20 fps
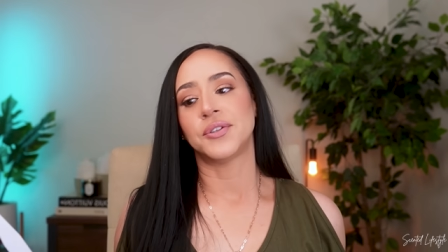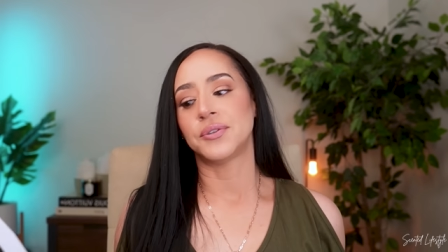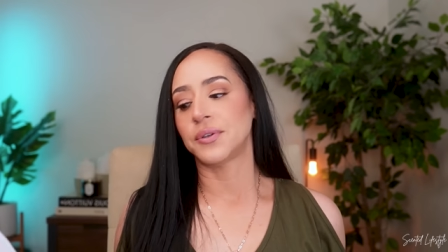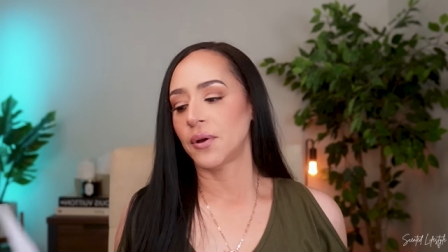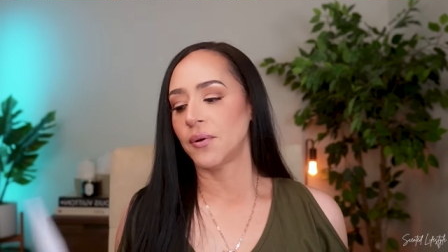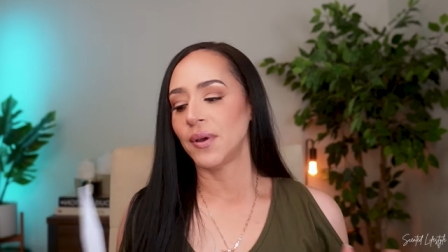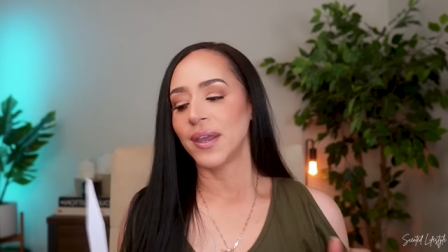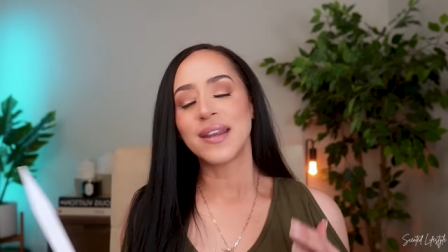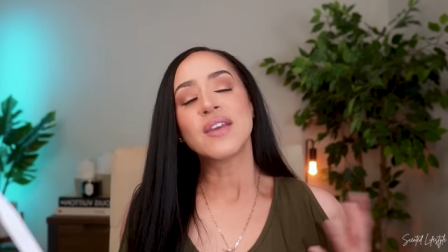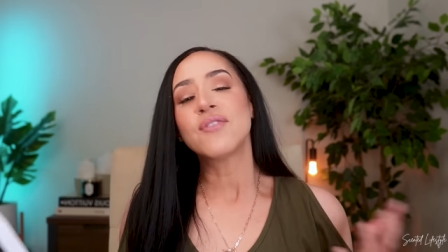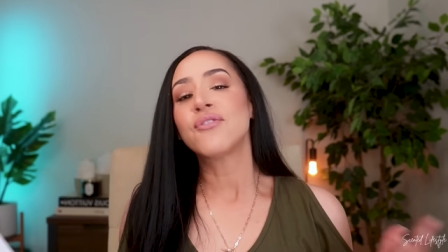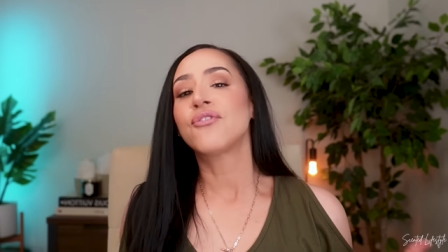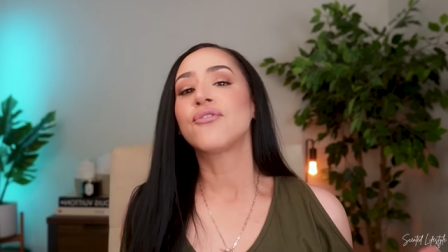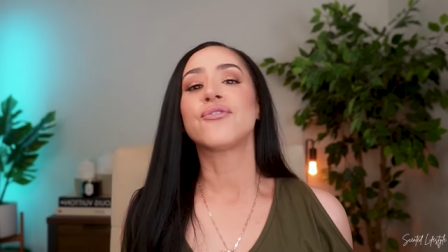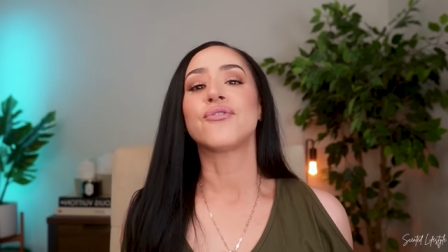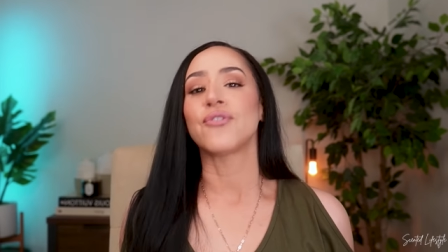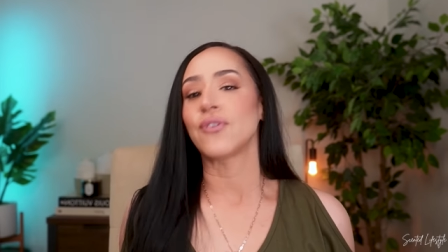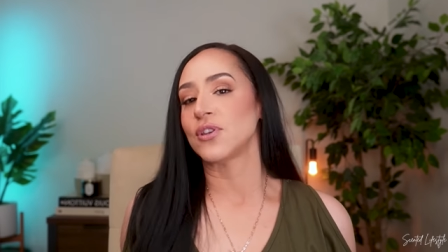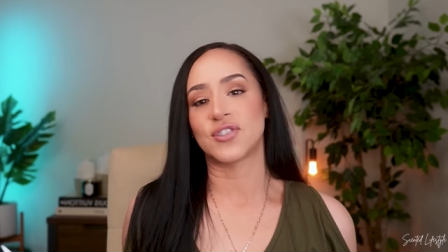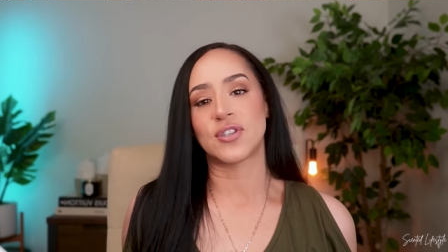you know, any
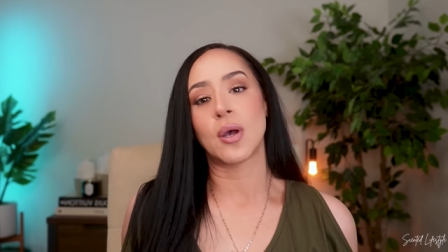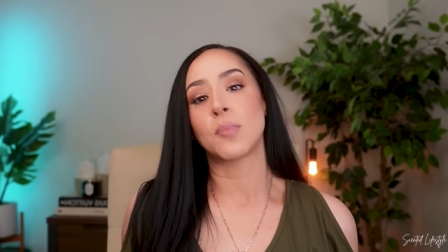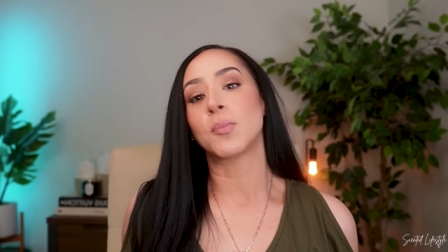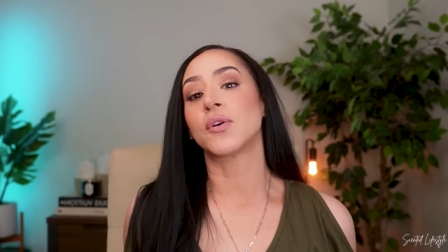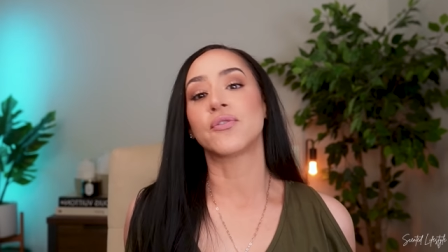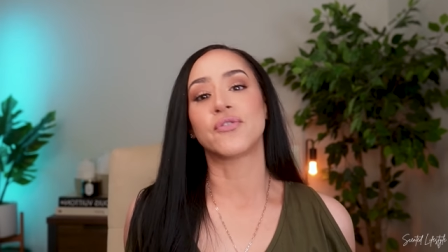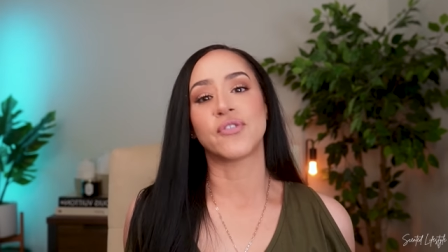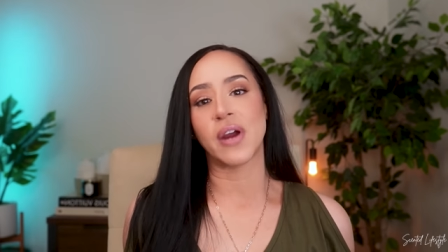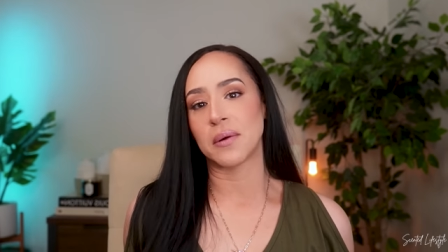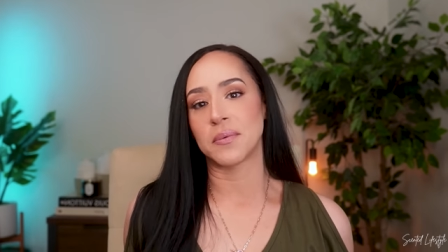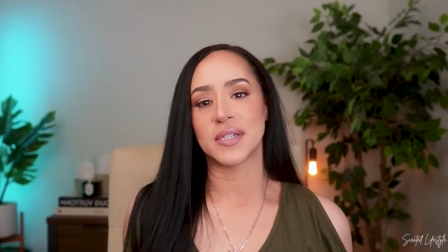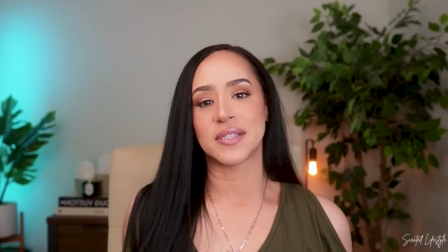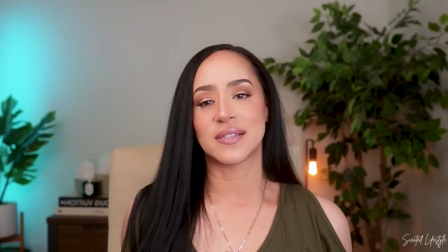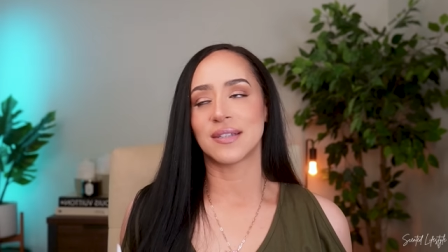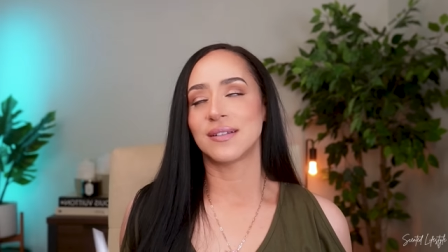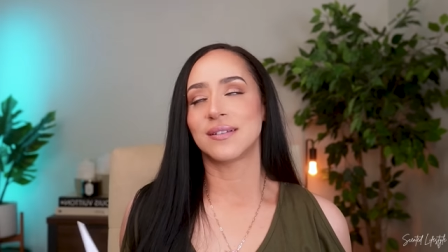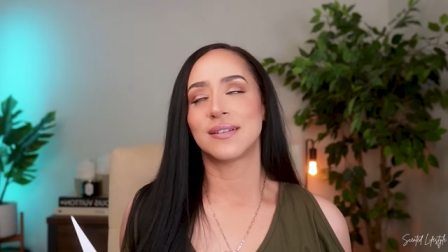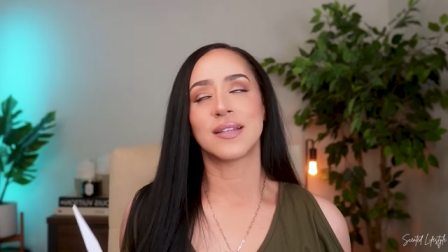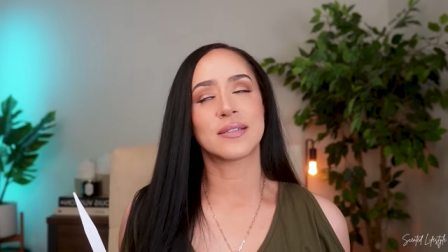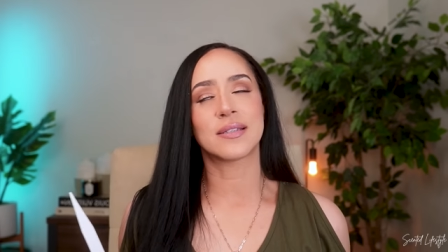summer fragrance
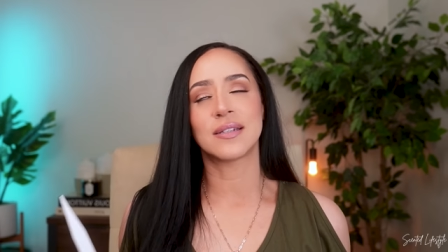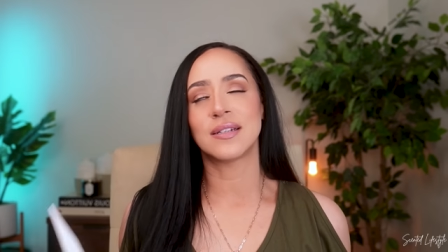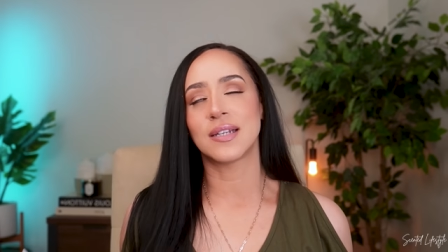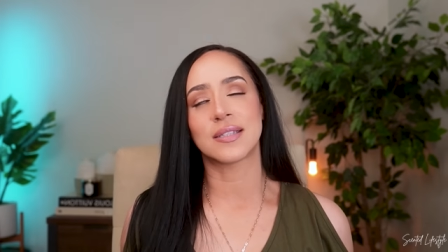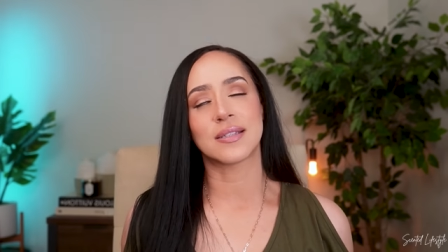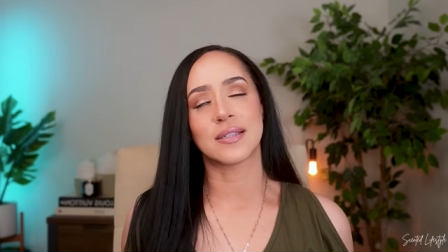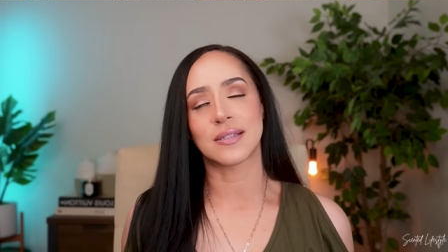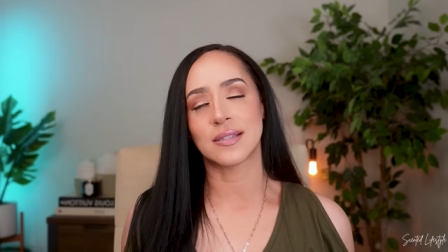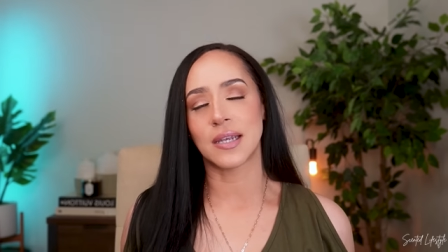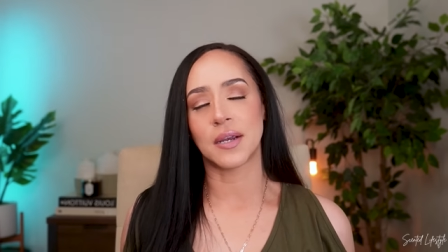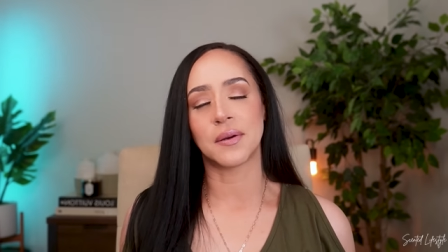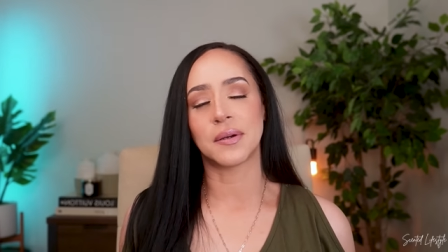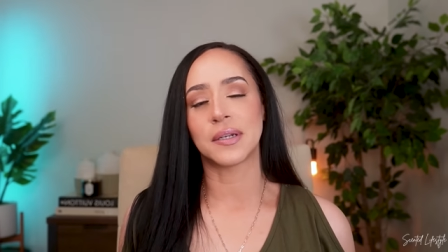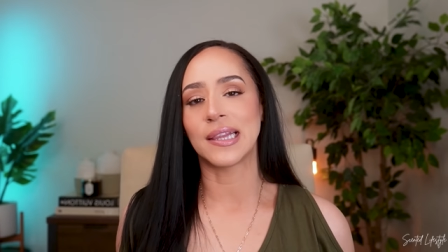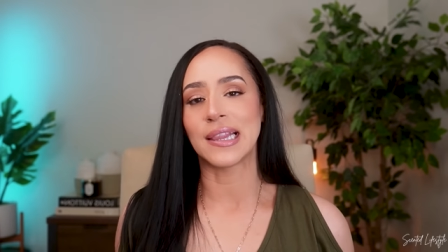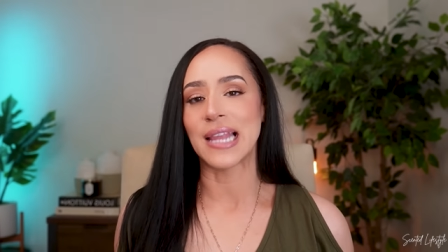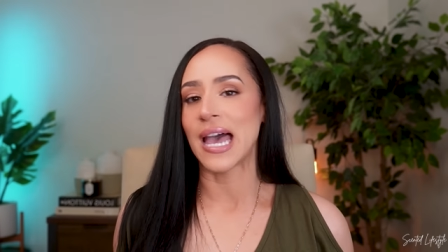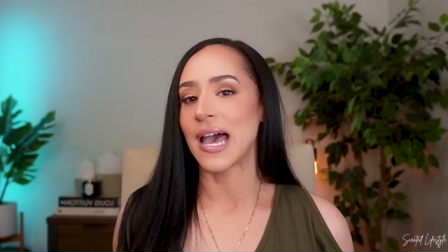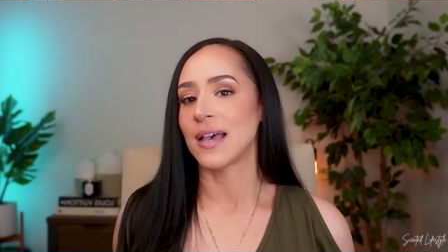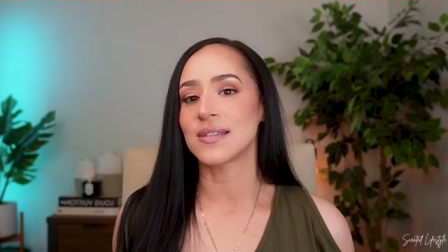doesn't
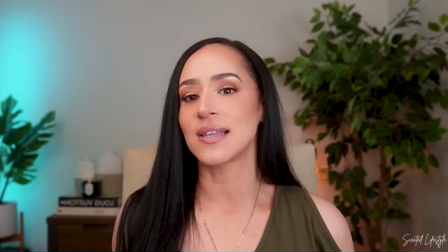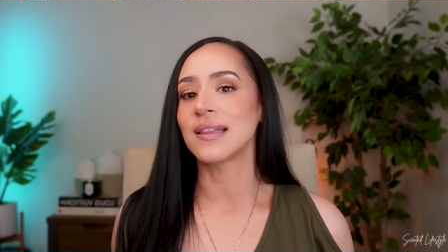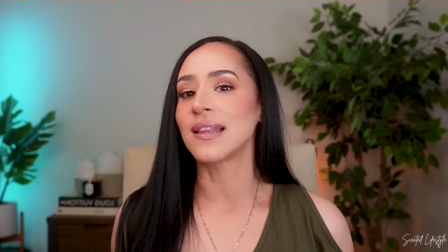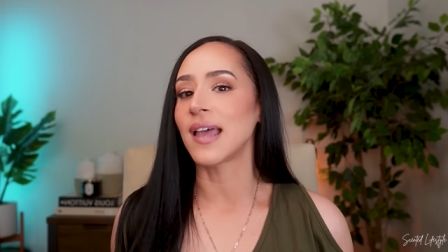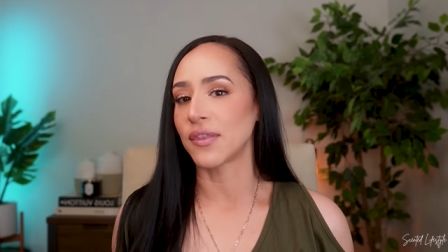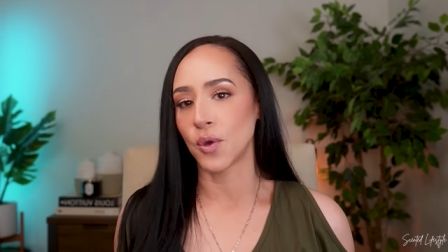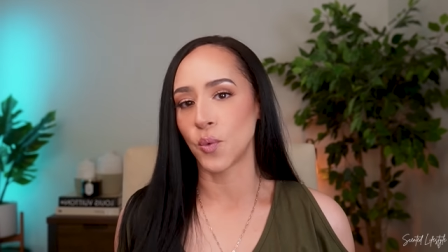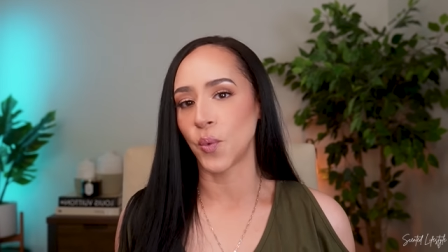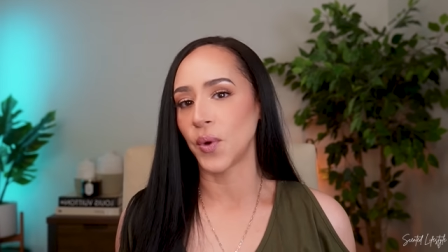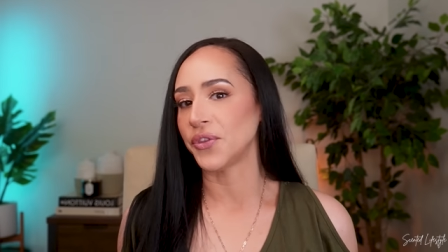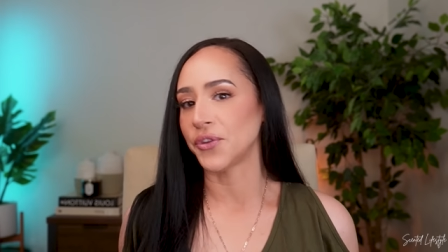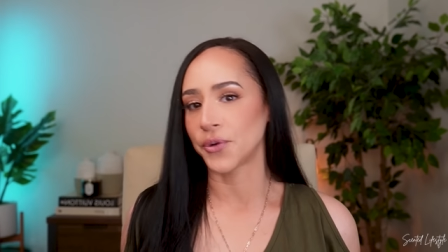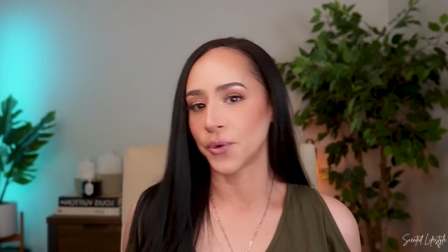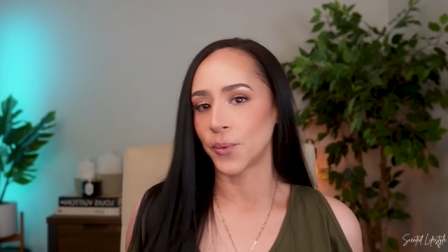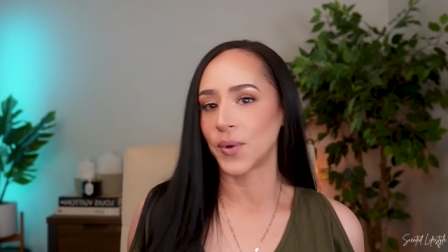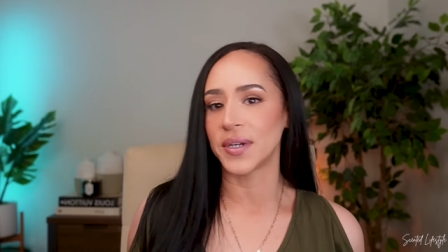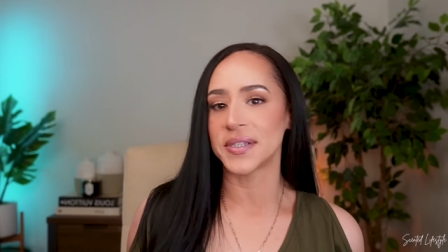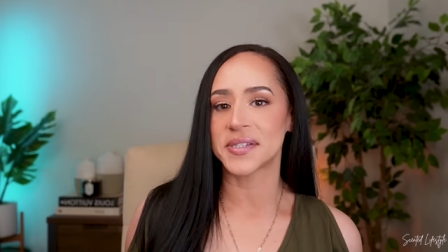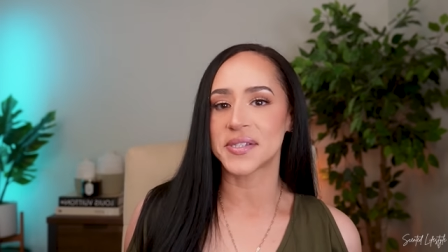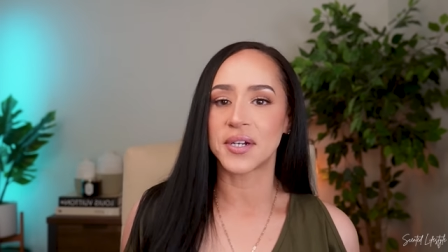necessarily last like the winter
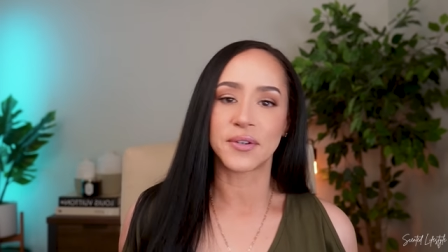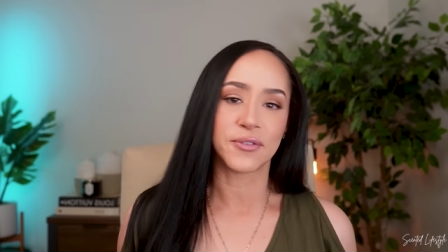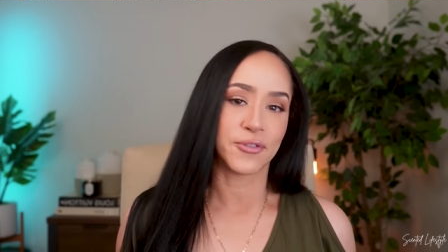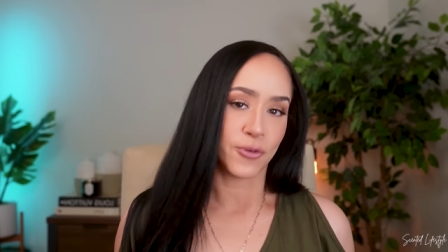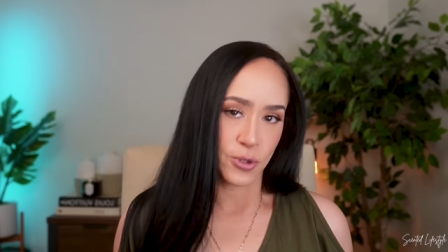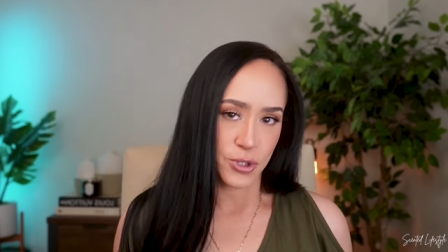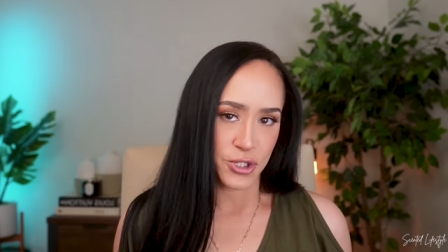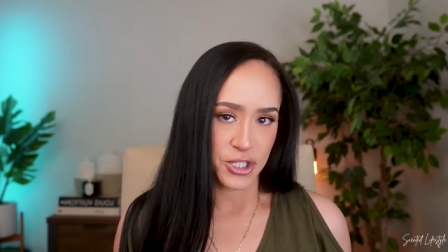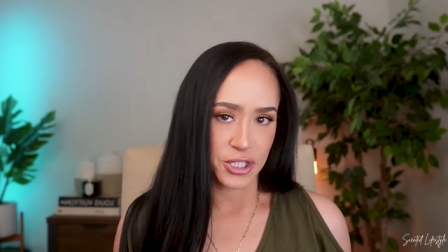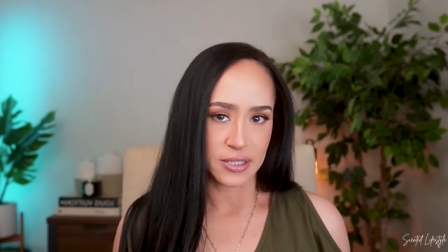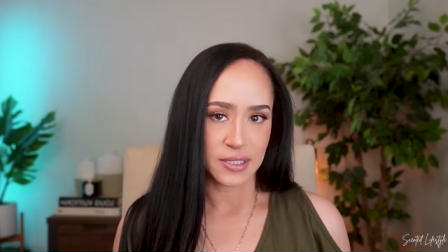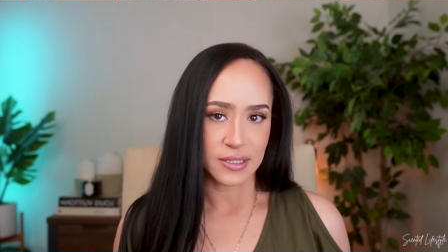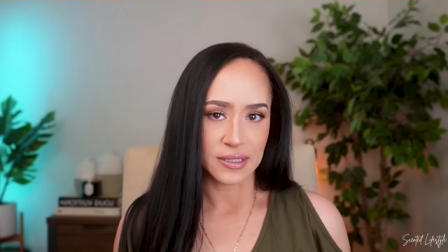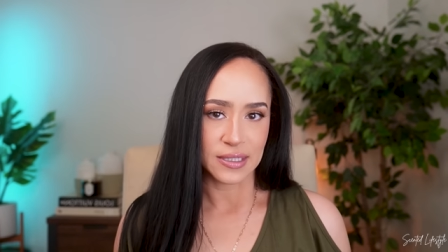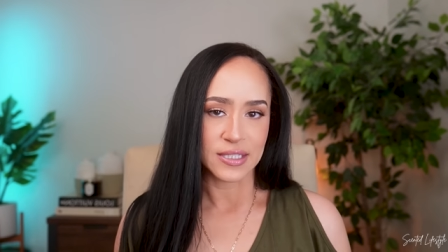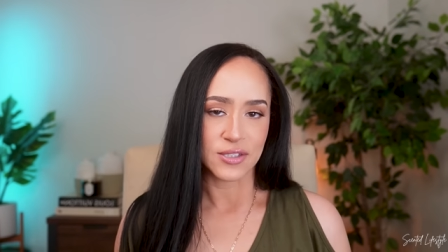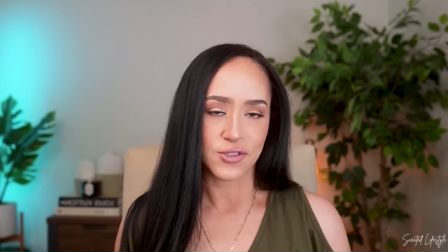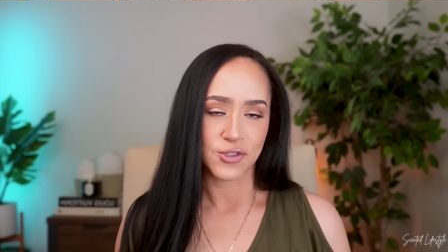ones, unfortunately.